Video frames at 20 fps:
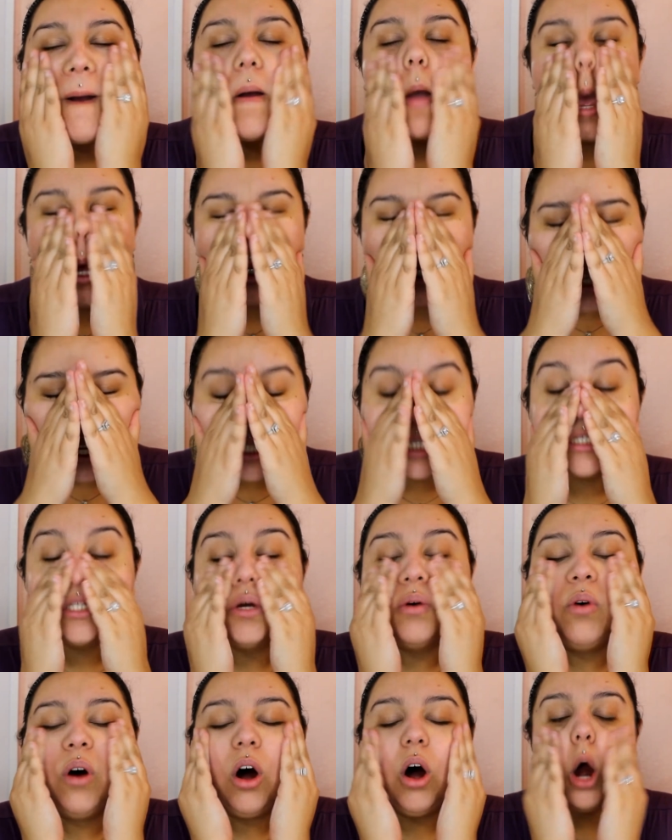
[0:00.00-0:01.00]
it's not
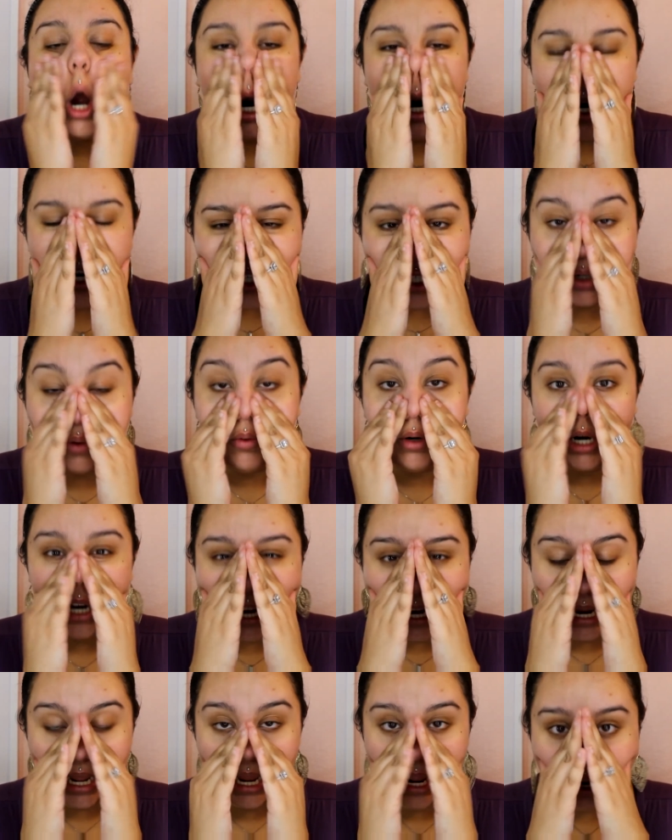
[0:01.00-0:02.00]
so hard to work
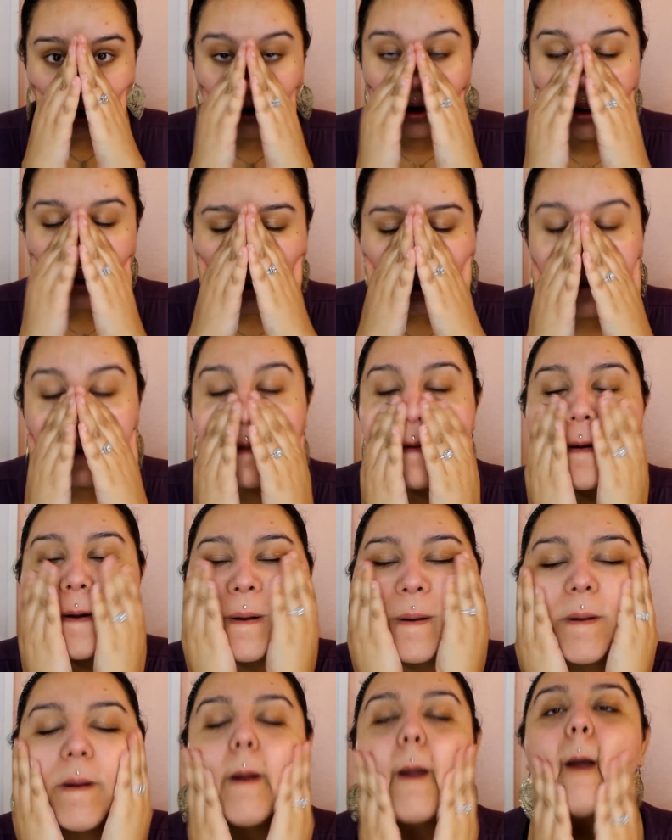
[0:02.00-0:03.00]
it in.
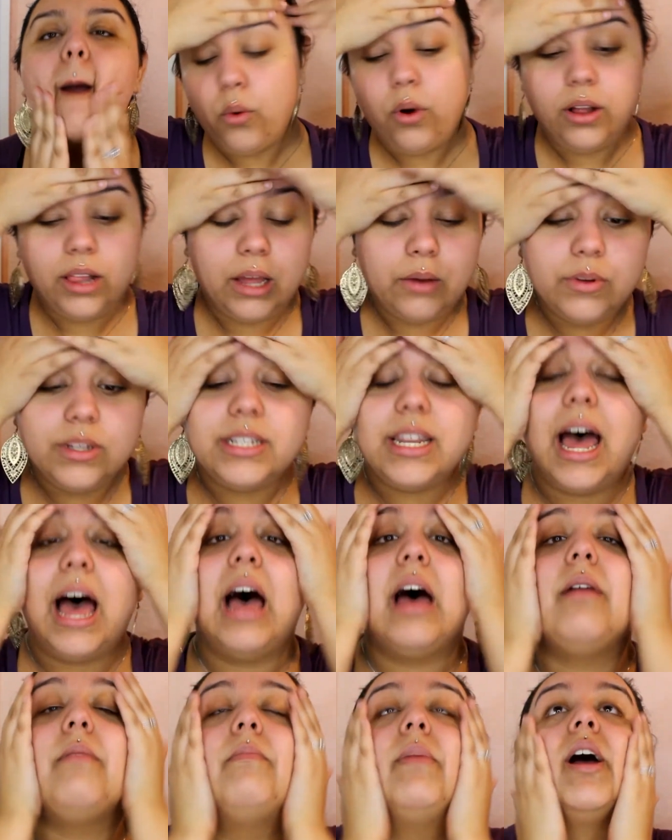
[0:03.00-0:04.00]
While I was
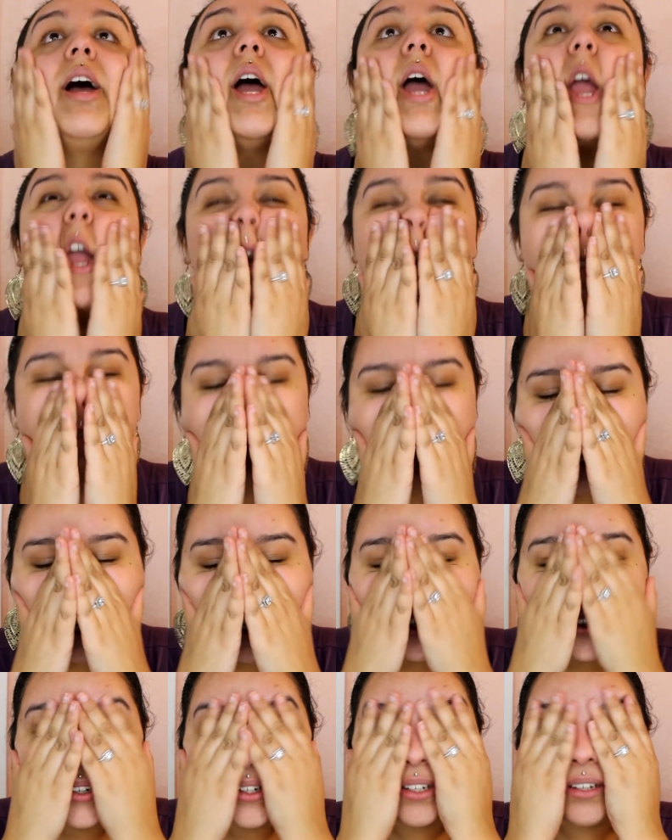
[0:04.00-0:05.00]
at my
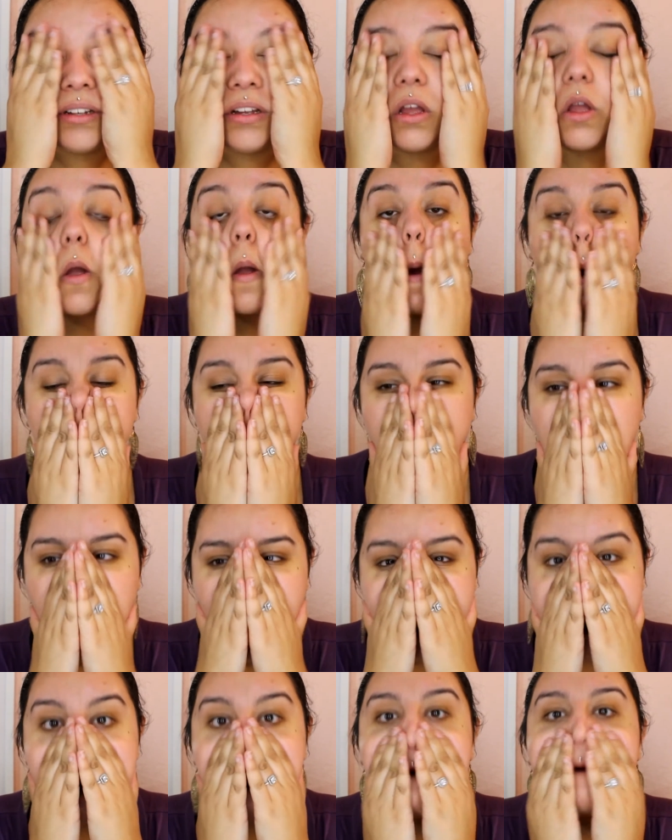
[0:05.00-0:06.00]
facial,
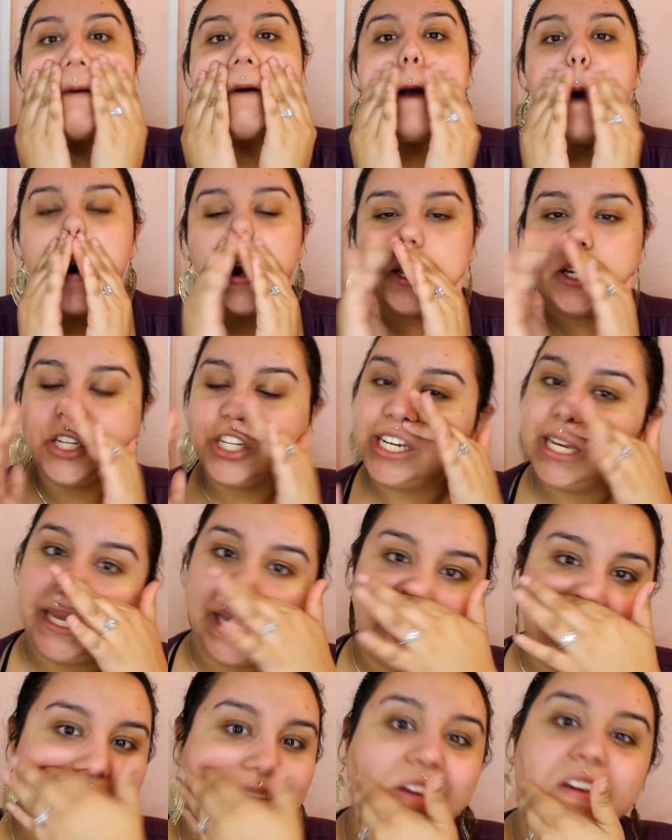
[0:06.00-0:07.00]

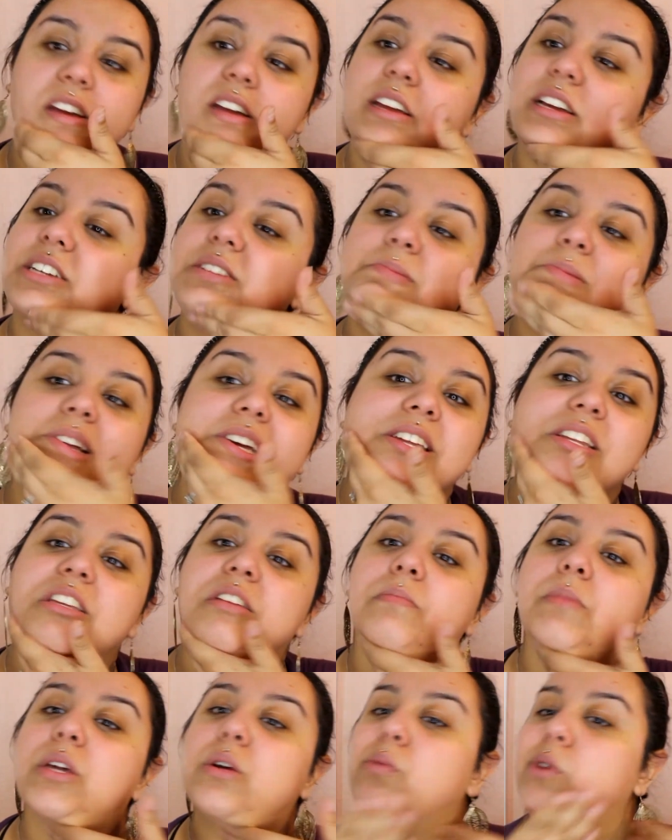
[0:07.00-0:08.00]
she explained to
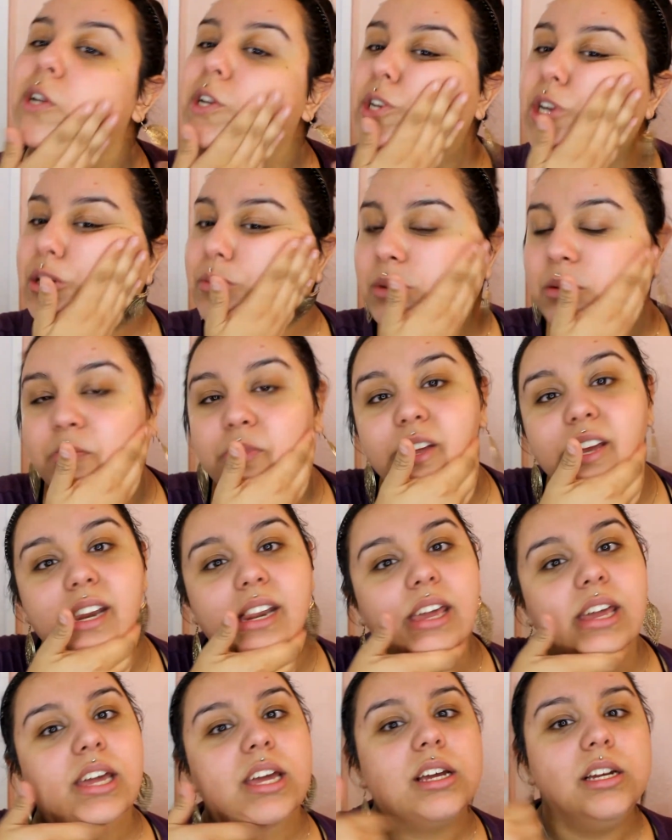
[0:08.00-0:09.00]
me what
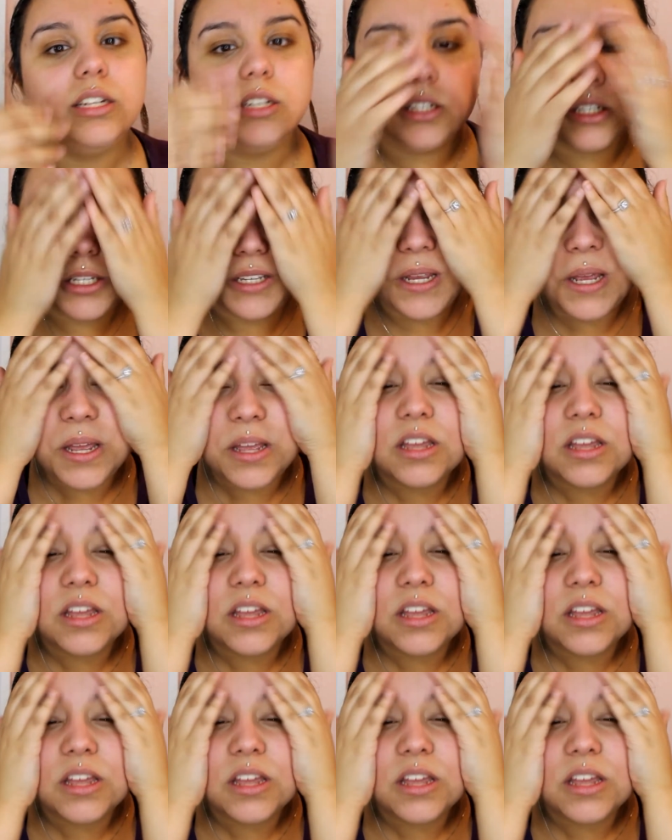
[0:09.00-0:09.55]
dermaplaning is.